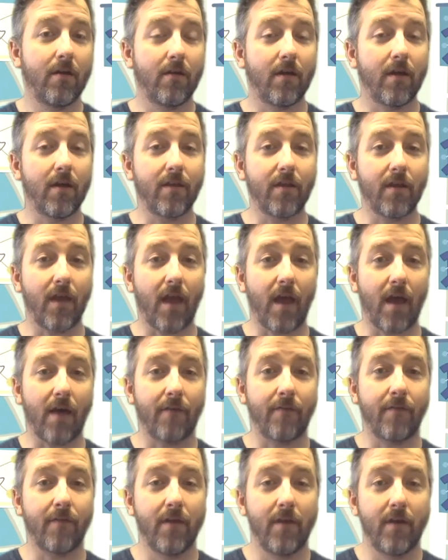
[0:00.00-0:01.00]
right, to
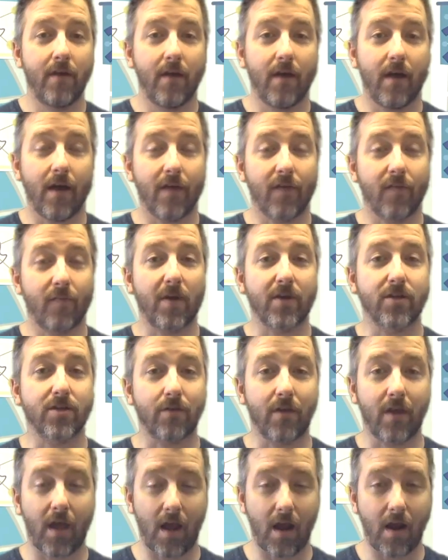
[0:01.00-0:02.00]
have uh, special
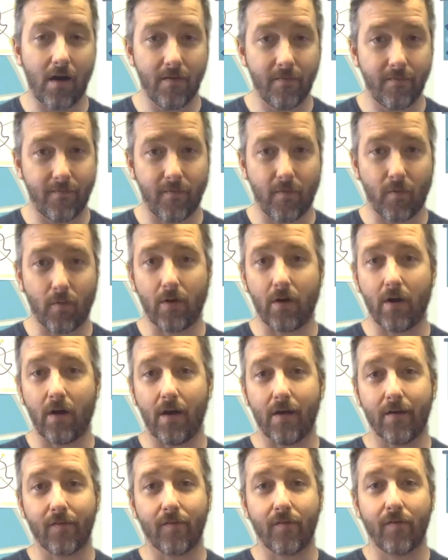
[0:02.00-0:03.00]
care for
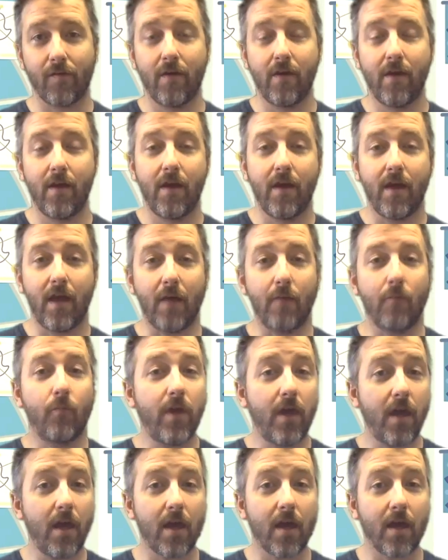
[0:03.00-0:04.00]
us. And
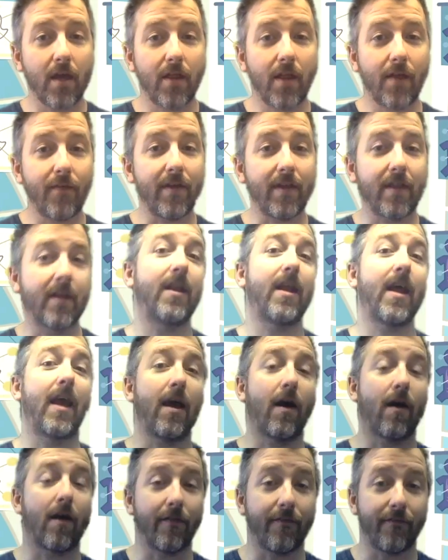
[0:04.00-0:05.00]
we living today
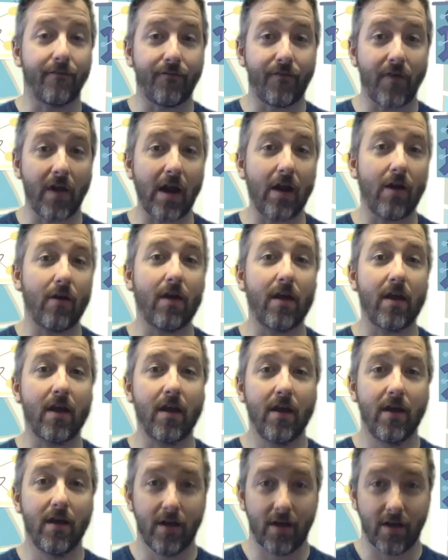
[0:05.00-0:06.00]
are very
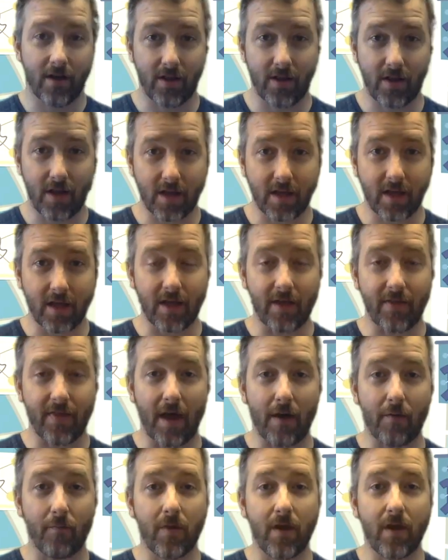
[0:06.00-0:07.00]
lucky
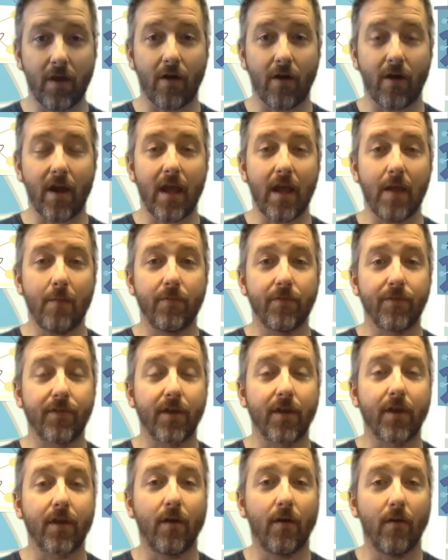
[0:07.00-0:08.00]
that we are able
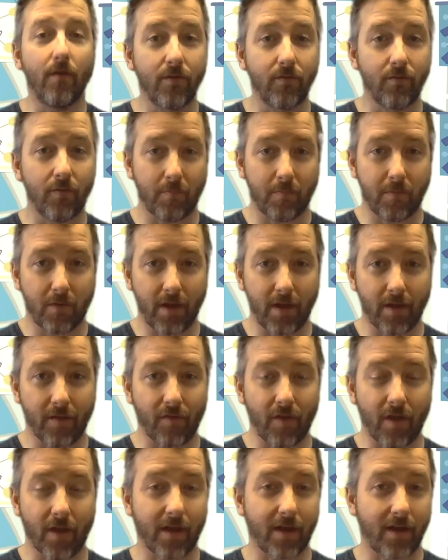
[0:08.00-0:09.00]
to go to a place
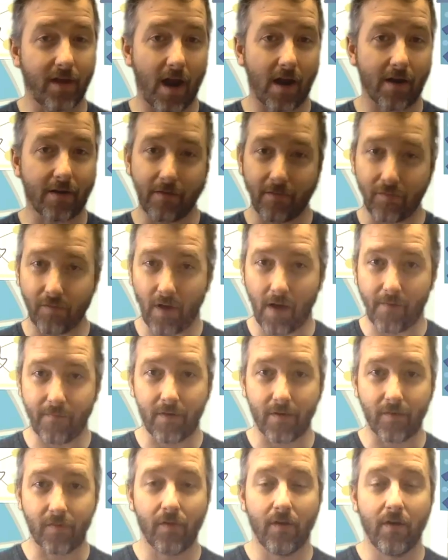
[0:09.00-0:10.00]
like a doctor's
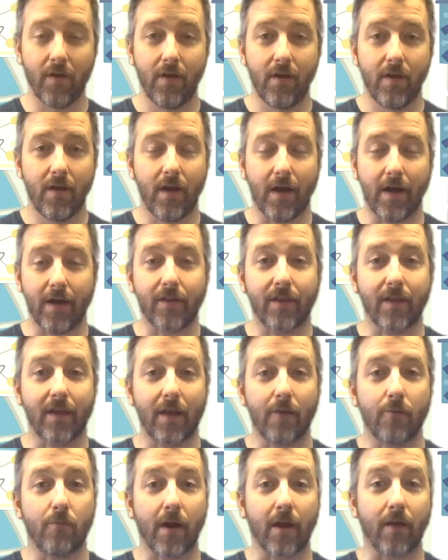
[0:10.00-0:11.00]
office uh, to
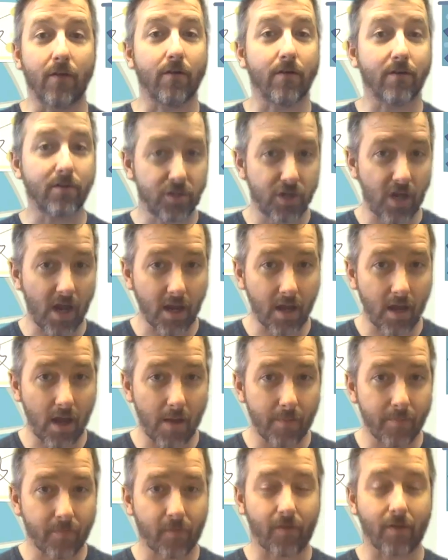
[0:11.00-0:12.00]
get regular
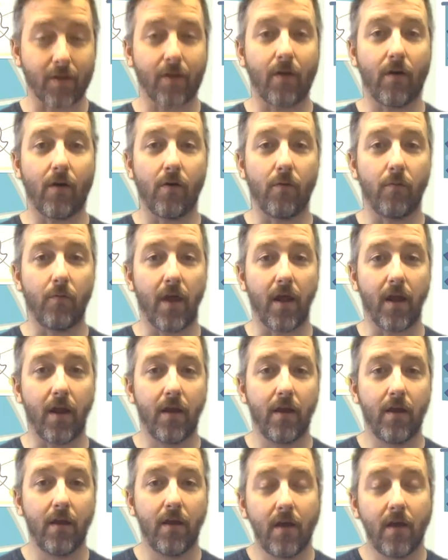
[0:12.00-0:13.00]
checkups, to go when
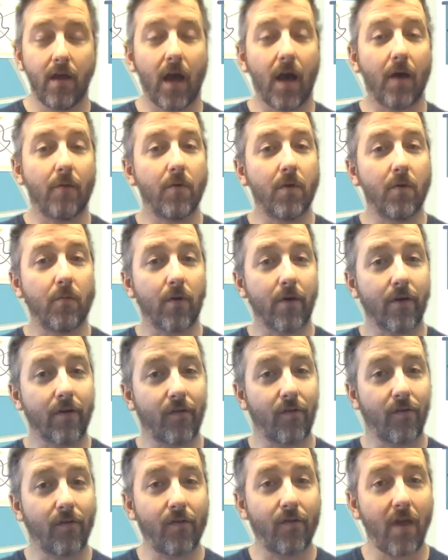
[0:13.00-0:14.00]
uh, when we're
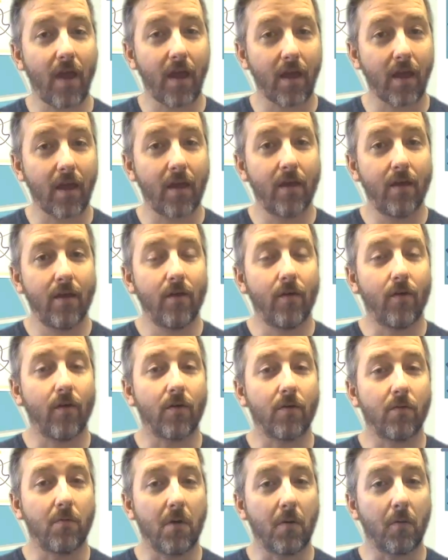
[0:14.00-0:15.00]
sick
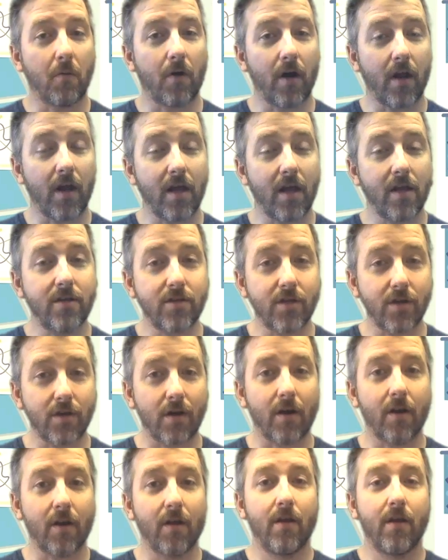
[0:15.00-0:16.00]
or when we're
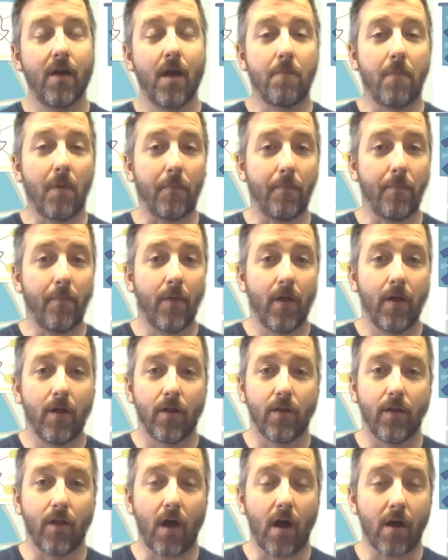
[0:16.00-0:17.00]
injured. But
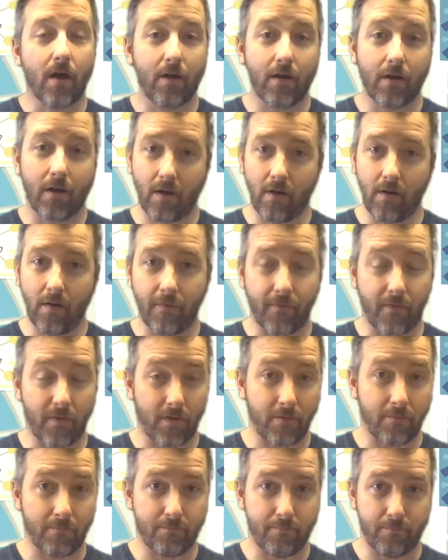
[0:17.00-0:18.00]
long ago,
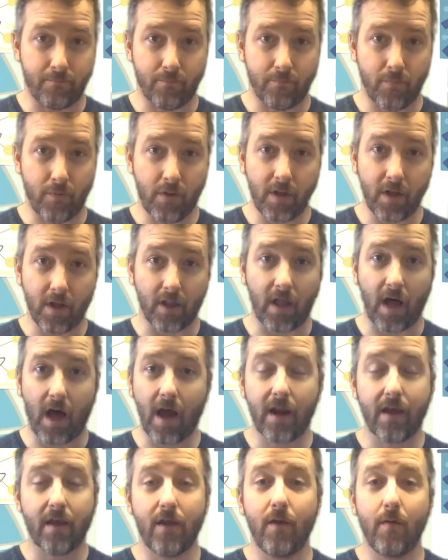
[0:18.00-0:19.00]
for really a
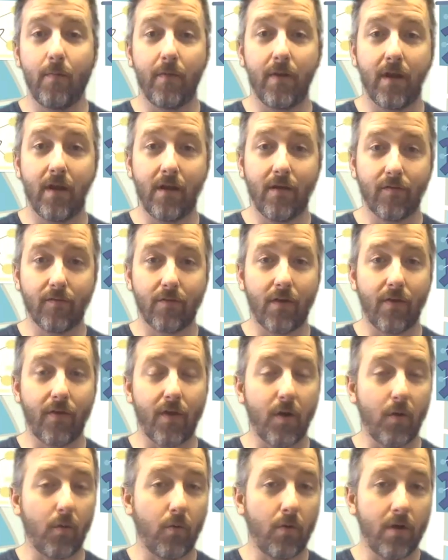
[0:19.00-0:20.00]
lot of human history,
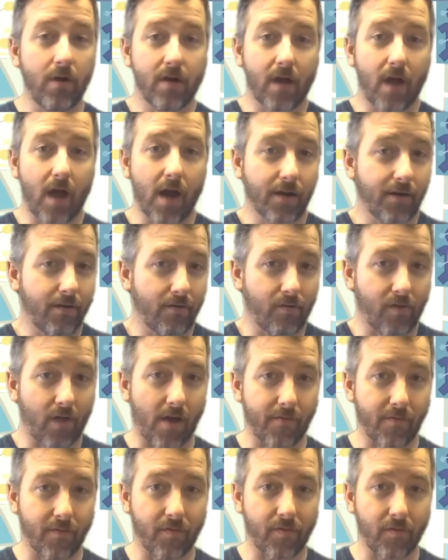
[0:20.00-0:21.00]
there weren't doctors'
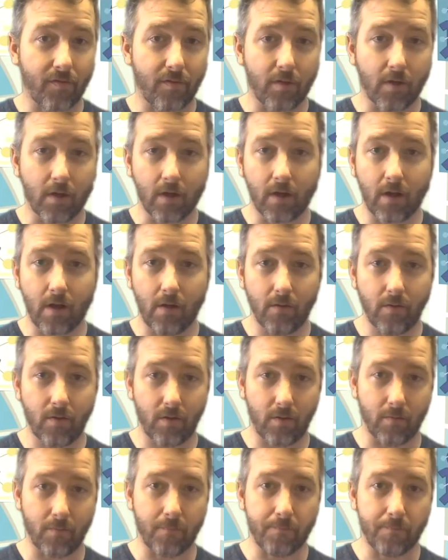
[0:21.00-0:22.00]
offices you could go to.